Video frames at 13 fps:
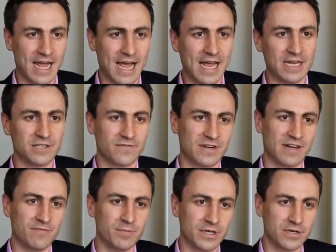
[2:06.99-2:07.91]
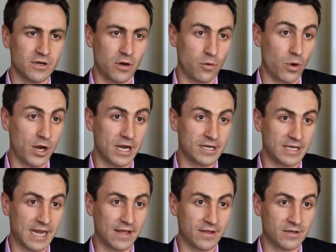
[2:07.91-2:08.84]
hands of government are working
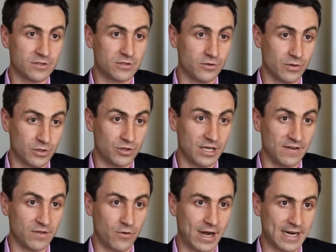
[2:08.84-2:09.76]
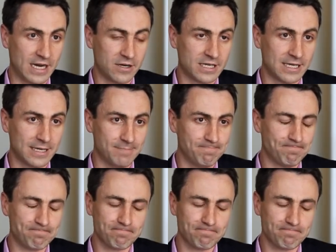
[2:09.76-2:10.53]
together to achieve the right outcome.